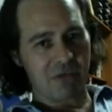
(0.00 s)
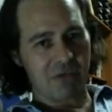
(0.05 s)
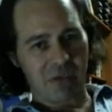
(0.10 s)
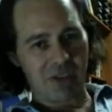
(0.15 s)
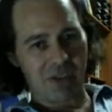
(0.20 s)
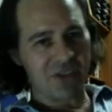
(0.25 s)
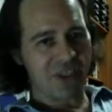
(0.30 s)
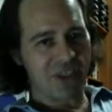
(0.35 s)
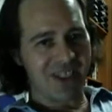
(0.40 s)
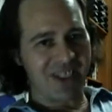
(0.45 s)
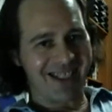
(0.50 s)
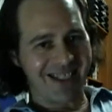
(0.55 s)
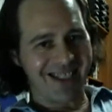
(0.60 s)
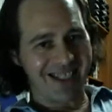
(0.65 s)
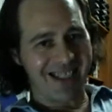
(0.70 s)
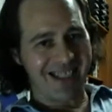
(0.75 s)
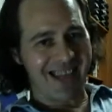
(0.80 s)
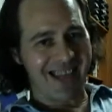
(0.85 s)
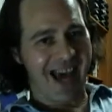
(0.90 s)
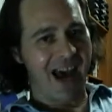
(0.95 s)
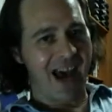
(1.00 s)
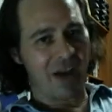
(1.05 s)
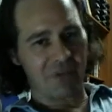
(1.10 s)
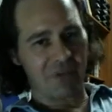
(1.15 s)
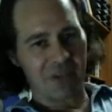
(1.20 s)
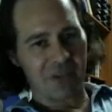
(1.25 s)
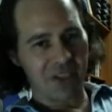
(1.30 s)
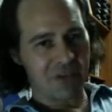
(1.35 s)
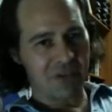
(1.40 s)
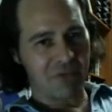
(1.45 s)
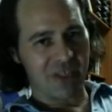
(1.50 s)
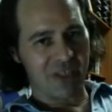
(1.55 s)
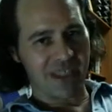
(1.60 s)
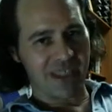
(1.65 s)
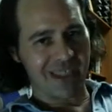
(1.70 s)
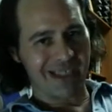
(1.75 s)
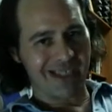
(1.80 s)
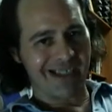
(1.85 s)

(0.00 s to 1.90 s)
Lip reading: Wilson is out this week.